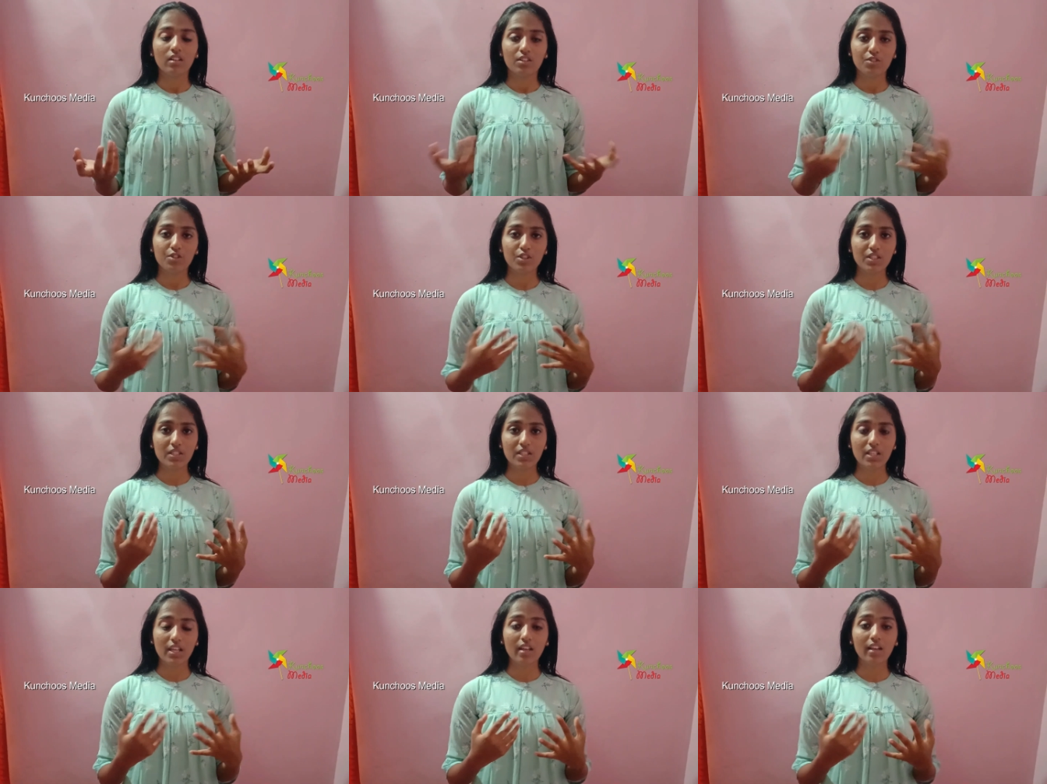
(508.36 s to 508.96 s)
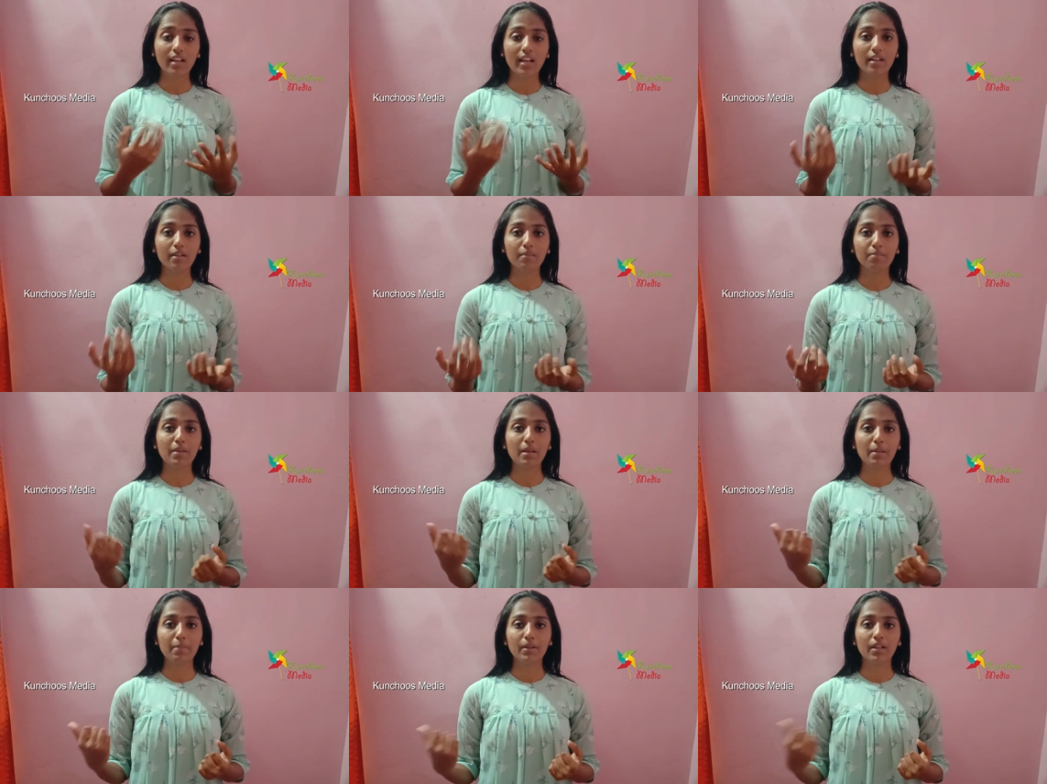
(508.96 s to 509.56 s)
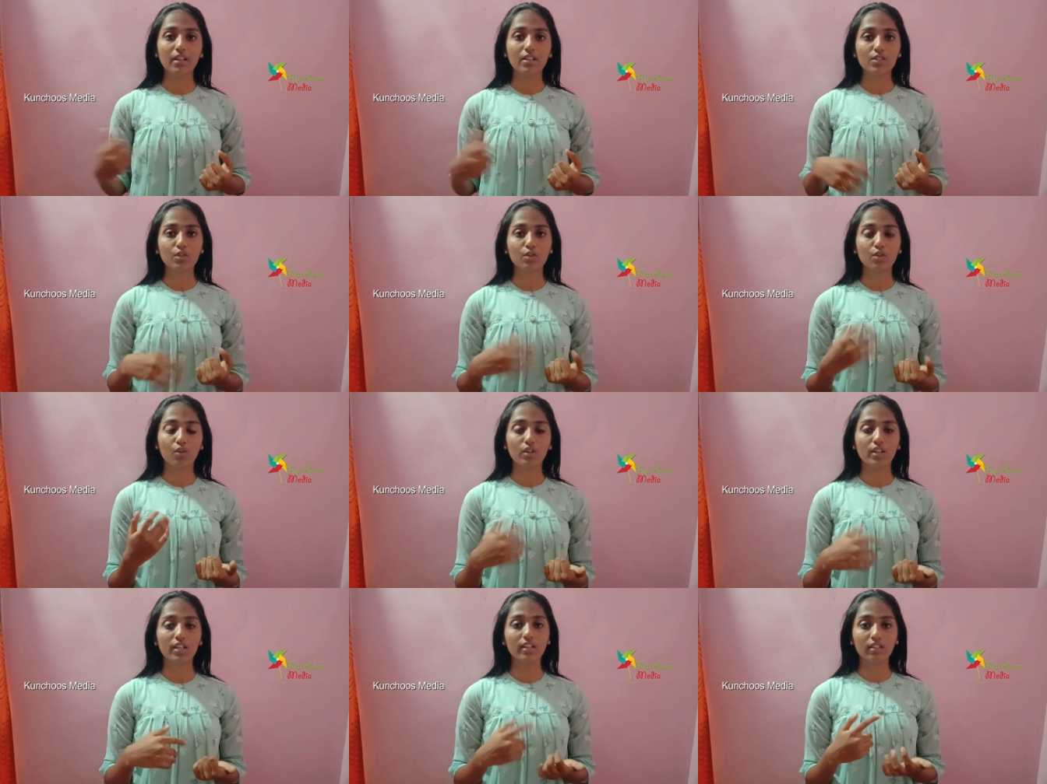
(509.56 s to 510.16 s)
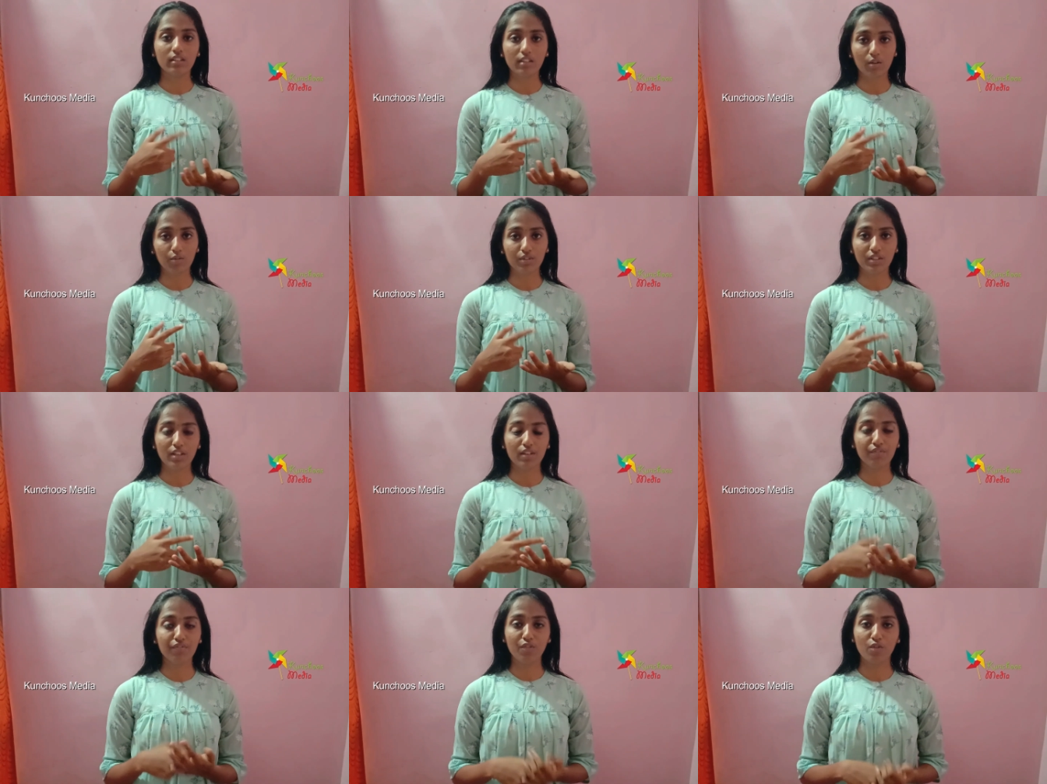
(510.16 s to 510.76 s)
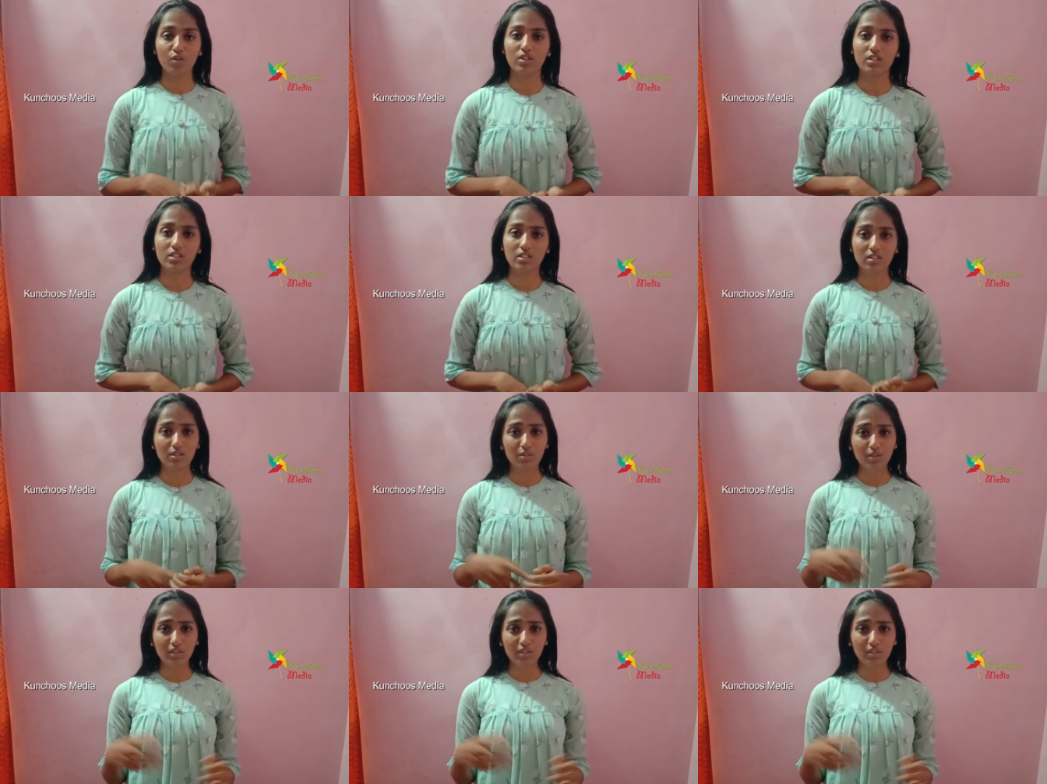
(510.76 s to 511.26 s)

just think, and people are scrolling down their phones.